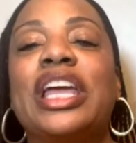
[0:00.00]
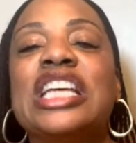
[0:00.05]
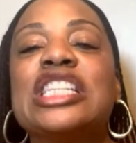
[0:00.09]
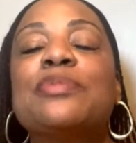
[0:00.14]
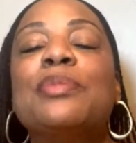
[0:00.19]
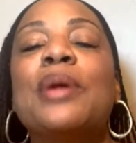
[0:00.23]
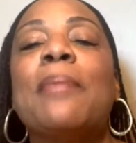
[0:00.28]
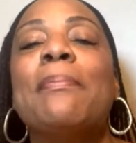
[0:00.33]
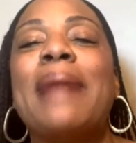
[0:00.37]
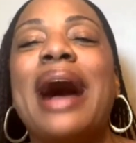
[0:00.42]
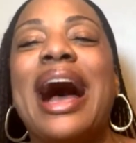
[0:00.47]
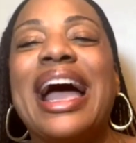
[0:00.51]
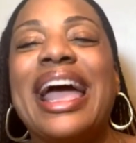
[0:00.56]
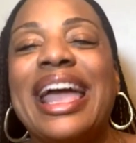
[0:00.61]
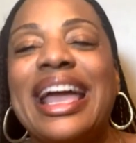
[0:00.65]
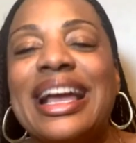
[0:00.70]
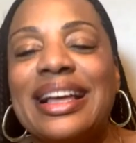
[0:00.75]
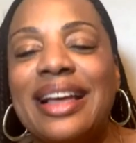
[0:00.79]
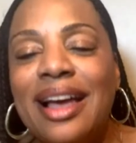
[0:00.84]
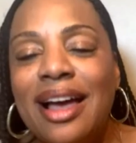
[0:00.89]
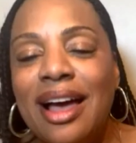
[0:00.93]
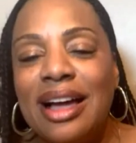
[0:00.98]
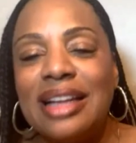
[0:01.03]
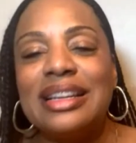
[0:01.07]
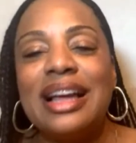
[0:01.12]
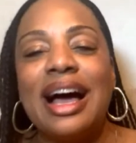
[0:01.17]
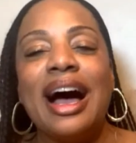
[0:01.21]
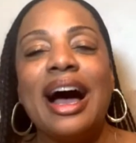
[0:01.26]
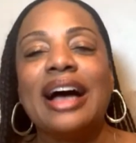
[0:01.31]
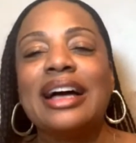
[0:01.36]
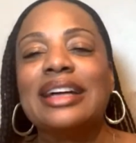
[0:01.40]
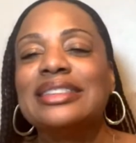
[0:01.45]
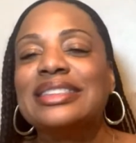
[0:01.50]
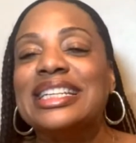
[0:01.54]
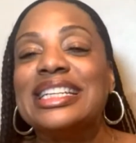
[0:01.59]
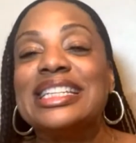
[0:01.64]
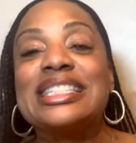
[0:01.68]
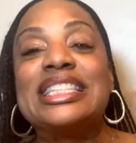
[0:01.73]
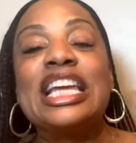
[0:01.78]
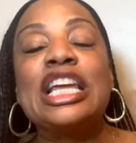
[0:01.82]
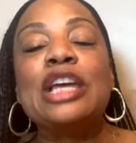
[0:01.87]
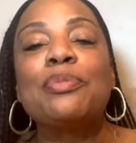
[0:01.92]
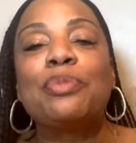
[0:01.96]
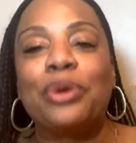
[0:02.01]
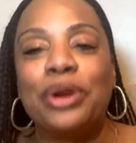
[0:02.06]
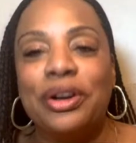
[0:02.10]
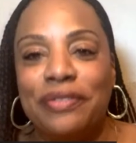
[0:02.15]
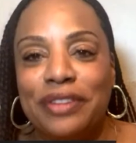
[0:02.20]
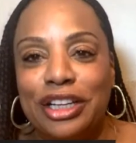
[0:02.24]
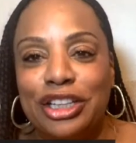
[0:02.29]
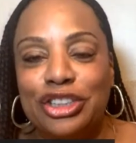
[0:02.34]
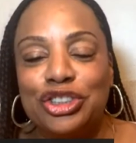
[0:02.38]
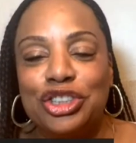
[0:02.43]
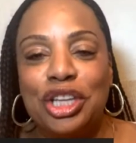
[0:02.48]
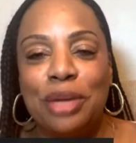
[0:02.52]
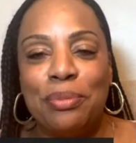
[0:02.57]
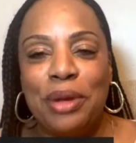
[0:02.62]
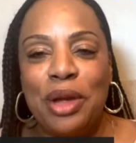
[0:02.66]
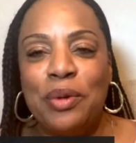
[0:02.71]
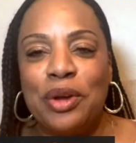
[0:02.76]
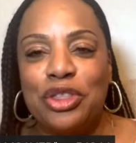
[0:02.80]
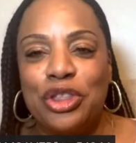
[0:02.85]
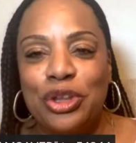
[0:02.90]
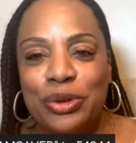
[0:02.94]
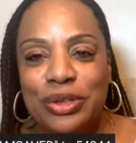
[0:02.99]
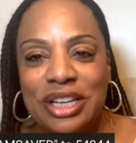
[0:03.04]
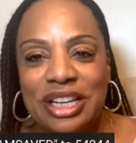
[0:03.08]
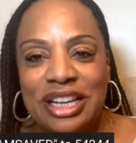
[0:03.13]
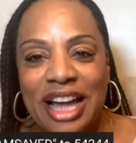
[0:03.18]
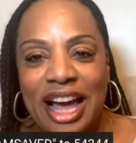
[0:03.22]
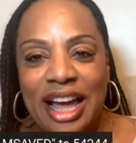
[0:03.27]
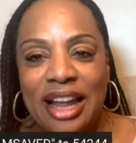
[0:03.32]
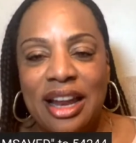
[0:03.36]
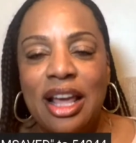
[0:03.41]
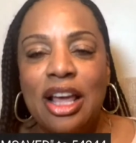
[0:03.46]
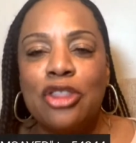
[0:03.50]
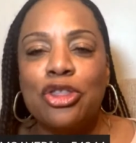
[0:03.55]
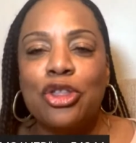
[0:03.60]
It's been my distinct privilege to be with you tonight.